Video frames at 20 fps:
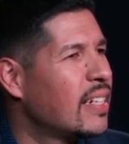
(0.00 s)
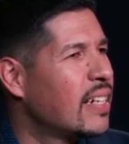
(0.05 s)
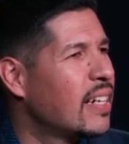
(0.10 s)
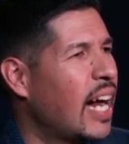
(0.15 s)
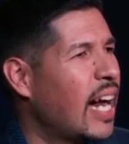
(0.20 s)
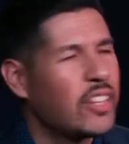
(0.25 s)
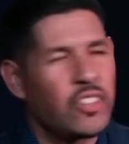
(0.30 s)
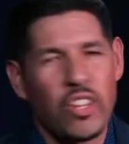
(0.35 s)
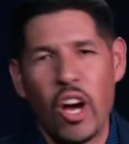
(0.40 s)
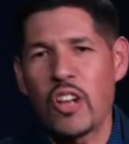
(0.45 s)

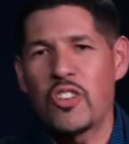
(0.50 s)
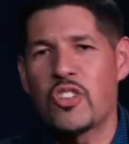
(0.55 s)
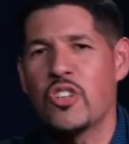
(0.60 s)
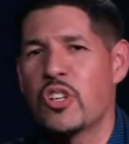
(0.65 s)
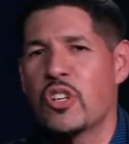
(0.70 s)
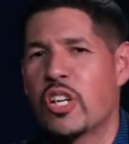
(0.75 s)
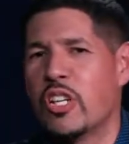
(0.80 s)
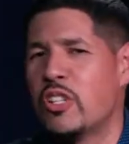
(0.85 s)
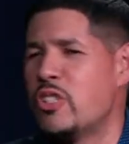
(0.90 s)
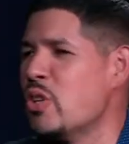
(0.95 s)
I thought
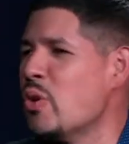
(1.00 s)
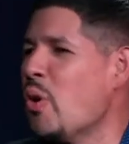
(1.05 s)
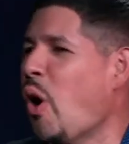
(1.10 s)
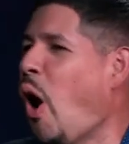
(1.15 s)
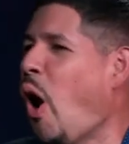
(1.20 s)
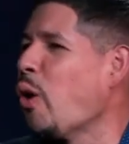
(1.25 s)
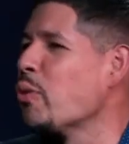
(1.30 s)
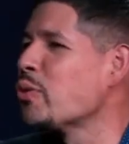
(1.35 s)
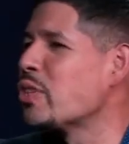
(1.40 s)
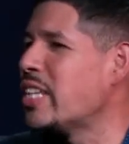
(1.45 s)
you could do
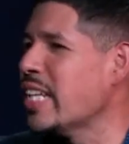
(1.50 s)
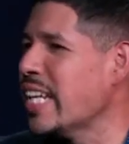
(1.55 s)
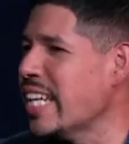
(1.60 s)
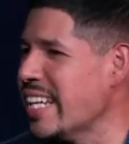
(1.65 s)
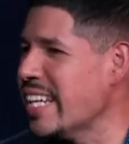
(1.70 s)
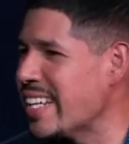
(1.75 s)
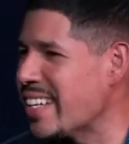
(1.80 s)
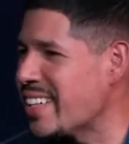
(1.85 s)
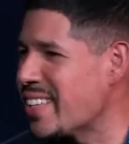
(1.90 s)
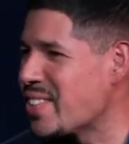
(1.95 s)
all
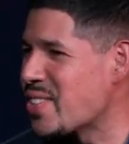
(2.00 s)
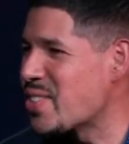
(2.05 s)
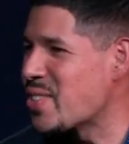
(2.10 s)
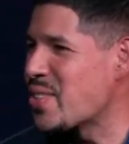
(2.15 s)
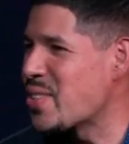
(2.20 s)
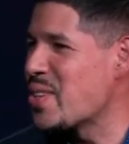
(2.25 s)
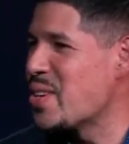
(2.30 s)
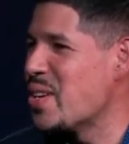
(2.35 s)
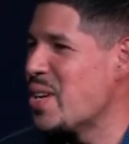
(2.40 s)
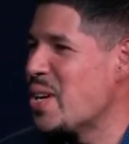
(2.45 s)

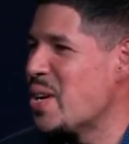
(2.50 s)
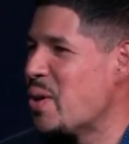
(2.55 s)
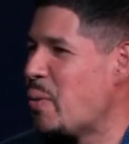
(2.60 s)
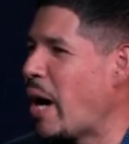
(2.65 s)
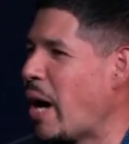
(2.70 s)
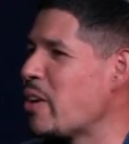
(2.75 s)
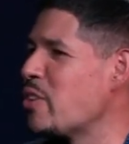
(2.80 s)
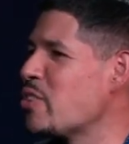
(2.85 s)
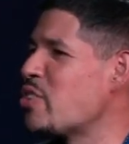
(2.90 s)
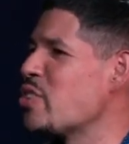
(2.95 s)
things.
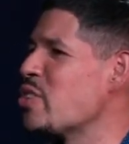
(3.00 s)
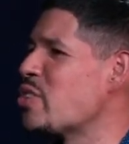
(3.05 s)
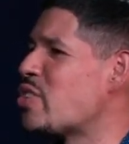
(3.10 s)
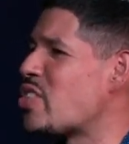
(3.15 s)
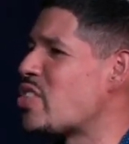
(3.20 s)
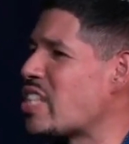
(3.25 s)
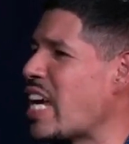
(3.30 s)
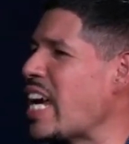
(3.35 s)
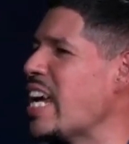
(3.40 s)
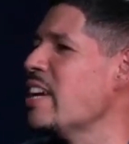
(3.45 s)
Why don't you
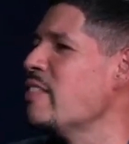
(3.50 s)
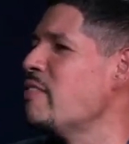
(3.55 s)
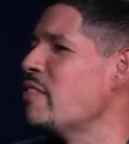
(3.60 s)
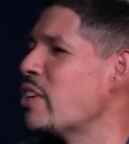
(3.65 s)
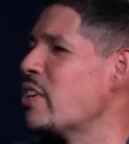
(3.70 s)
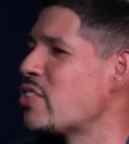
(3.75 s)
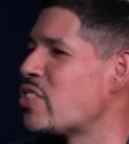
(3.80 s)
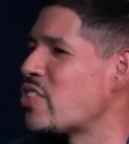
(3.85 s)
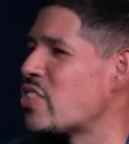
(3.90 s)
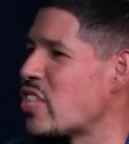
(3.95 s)
save
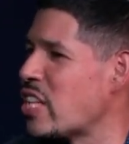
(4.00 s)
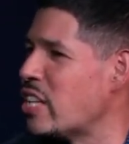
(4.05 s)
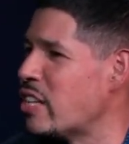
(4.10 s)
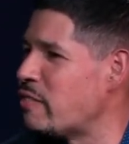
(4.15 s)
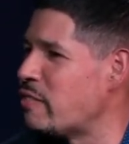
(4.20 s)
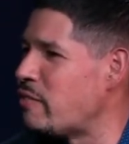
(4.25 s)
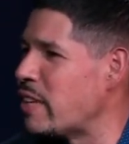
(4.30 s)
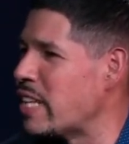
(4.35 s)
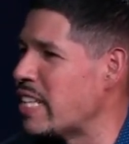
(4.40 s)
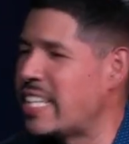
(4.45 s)

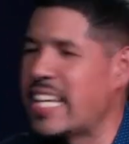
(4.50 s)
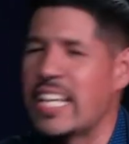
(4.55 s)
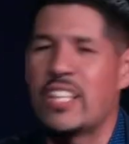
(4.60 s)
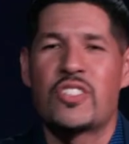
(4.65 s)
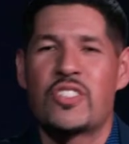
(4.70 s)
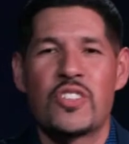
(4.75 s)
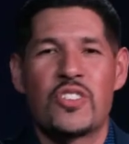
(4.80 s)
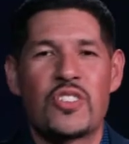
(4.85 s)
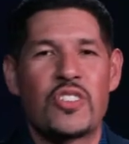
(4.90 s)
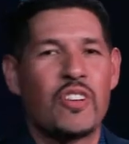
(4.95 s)
yourself and
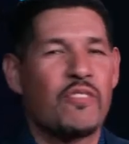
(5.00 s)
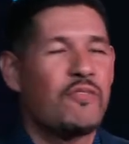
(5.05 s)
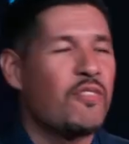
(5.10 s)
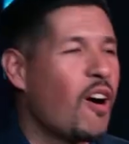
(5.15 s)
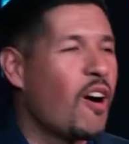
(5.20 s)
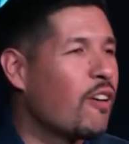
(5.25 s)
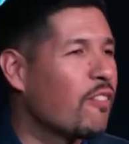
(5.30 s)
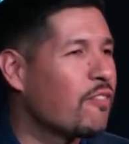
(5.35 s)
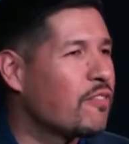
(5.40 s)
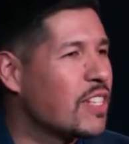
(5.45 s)
get yourself
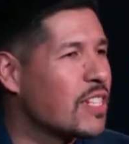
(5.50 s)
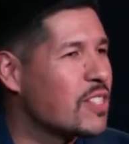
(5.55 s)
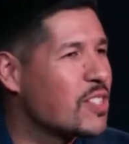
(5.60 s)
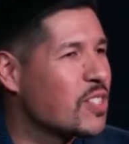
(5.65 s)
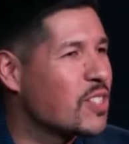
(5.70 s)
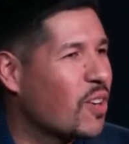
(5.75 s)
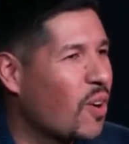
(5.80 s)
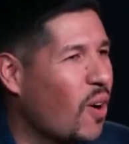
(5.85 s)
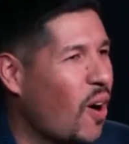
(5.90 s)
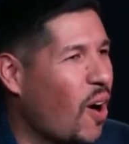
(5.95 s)
off this
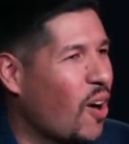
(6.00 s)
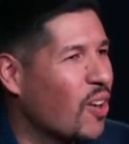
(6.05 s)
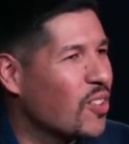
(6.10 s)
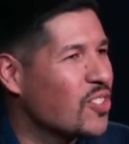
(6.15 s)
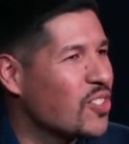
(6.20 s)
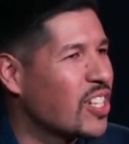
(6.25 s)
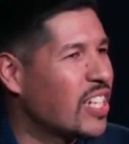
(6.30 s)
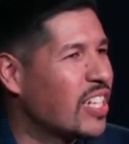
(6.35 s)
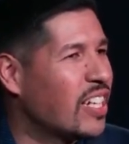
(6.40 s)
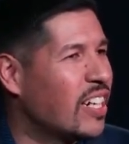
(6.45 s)

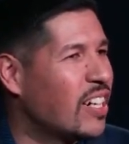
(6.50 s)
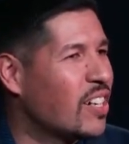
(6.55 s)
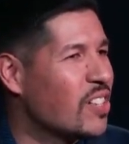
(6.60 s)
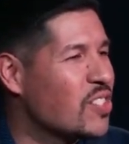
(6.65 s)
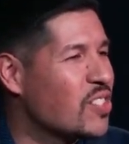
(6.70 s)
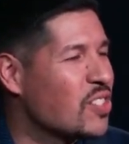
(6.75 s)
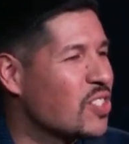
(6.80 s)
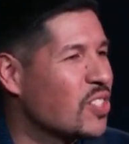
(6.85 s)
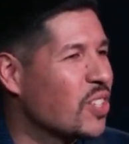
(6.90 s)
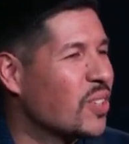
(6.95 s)
cross and us
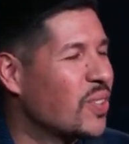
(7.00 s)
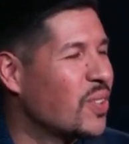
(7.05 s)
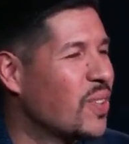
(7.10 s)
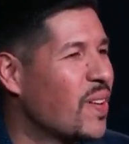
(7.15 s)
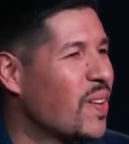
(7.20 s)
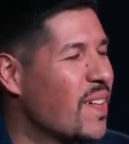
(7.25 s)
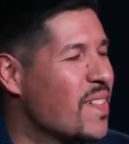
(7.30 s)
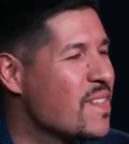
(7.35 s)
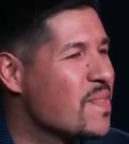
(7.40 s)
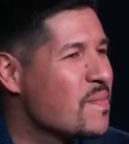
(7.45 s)
too?
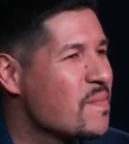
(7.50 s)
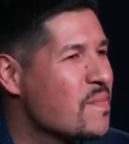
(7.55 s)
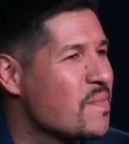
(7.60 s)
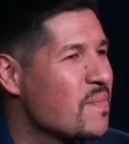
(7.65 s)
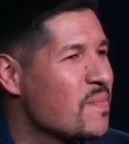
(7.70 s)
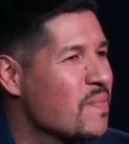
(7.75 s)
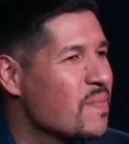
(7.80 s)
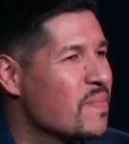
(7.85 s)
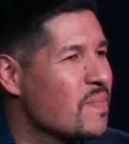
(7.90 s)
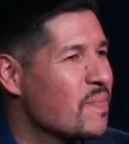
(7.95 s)

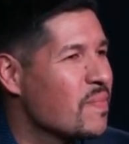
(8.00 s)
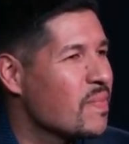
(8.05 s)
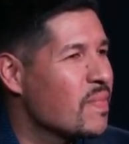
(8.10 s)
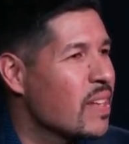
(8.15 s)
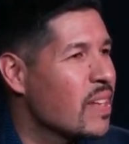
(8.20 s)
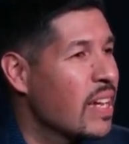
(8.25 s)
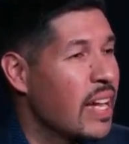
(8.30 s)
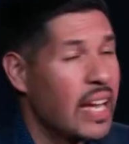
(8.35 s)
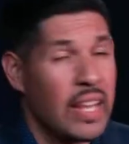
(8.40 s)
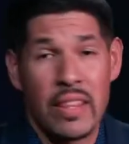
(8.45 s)

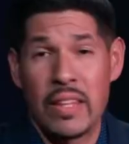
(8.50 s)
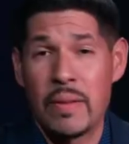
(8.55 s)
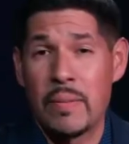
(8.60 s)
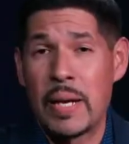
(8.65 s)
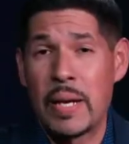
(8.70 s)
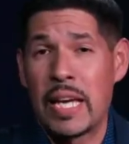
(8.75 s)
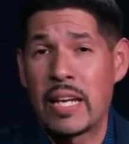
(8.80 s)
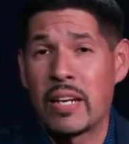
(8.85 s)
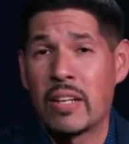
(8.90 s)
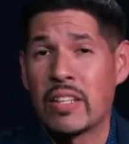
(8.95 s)
And the
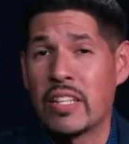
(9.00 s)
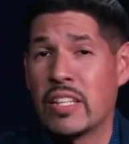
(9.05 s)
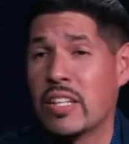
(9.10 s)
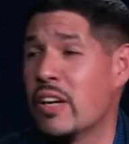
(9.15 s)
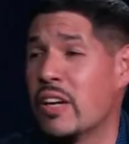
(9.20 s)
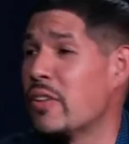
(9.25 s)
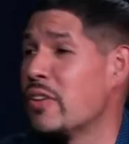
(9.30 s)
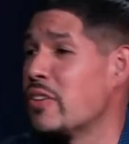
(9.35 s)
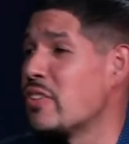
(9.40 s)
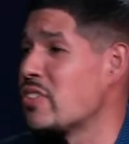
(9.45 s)
man on the
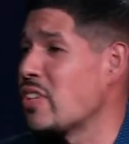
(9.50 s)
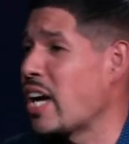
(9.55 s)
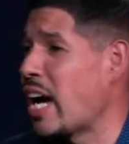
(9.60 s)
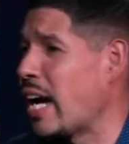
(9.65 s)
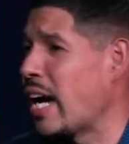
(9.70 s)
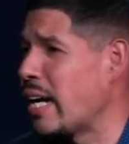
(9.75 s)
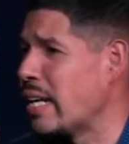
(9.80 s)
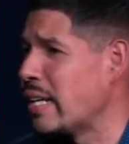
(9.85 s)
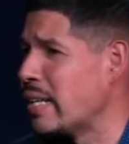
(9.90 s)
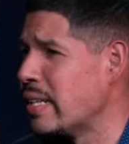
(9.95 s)
other
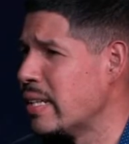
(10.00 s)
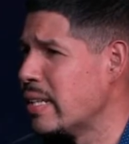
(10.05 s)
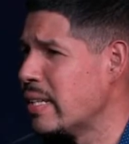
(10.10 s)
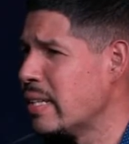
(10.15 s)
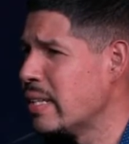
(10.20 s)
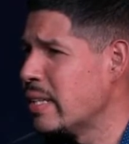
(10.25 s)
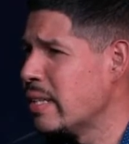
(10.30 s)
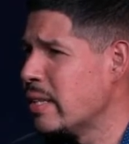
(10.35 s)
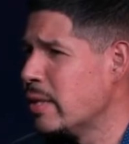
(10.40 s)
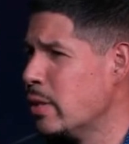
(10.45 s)
side
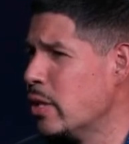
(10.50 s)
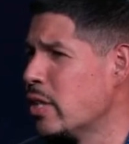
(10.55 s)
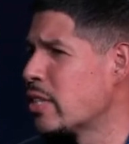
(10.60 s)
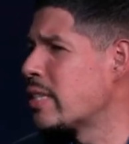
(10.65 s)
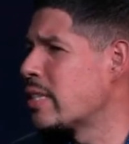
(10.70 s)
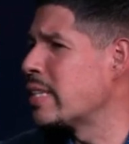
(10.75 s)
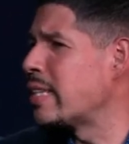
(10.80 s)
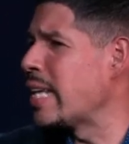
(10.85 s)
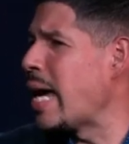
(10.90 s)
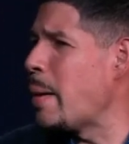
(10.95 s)

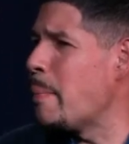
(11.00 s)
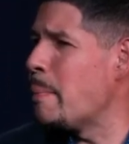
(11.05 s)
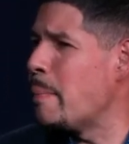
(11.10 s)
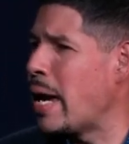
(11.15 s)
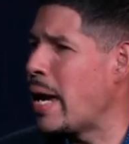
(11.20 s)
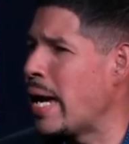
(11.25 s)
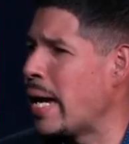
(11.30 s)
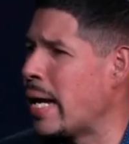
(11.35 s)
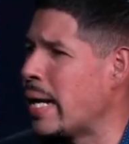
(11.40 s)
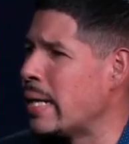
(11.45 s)
looked at that
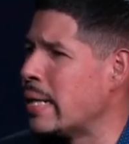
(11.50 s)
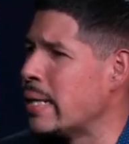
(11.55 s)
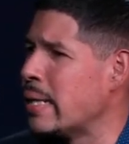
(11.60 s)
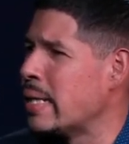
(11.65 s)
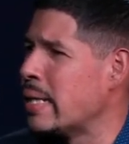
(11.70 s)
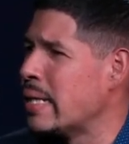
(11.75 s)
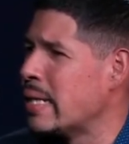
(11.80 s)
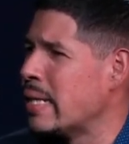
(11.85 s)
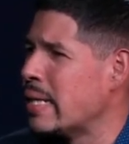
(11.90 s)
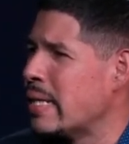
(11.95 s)
man
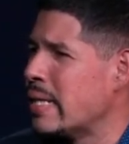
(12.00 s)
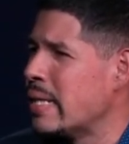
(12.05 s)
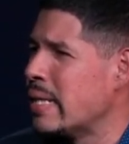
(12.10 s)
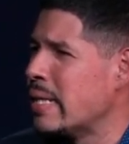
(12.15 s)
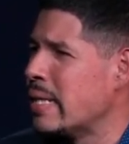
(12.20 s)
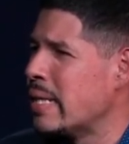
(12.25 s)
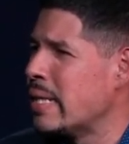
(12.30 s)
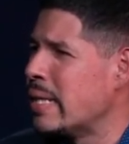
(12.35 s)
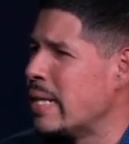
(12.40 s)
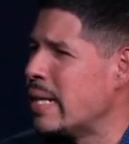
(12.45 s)

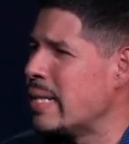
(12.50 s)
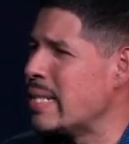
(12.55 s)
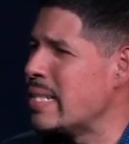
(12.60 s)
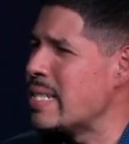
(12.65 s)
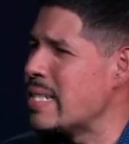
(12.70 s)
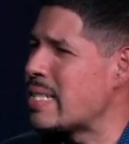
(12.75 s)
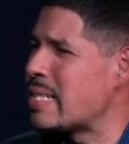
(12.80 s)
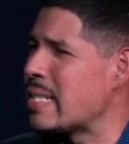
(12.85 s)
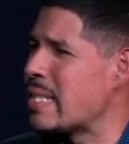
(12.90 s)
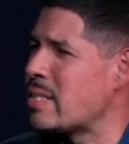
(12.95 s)
and
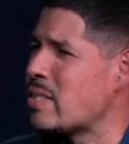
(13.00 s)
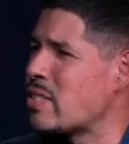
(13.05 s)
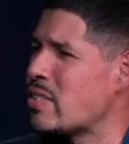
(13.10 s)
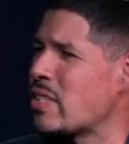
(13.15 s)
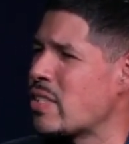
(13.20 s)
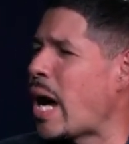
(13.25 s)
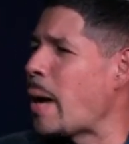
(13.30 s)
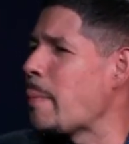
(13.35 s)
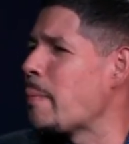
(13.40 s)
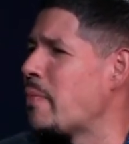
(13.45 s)
he says,
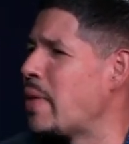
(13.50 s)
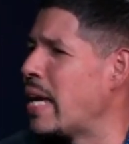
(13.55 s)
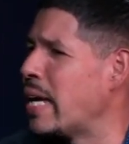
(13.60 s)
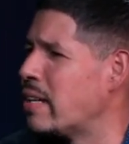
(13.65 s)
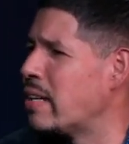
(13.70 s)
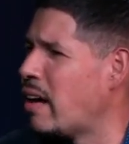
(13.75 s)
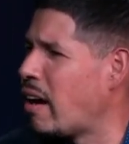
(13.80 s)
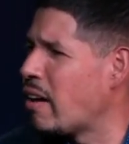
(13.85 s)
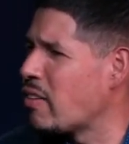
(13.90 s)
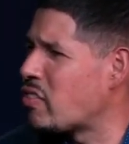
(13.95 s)
Stop
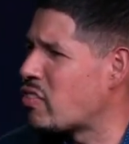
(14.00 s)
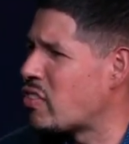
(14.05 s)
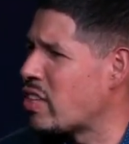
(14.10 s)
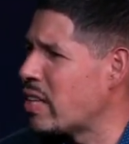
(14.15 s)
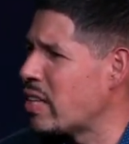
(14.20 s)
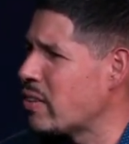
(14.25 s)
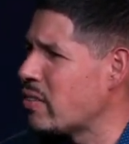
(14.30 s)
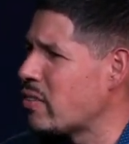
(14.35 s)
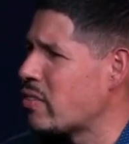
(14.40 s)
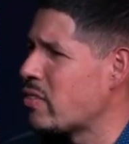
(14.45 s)
that
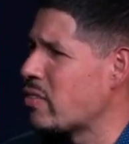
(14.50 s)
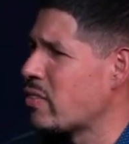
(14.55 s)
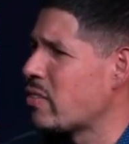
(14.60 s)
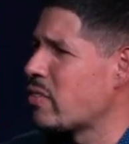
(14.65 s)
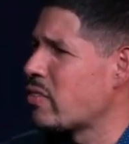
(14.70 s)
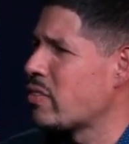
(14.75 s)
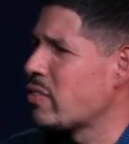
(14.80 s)
nonsense.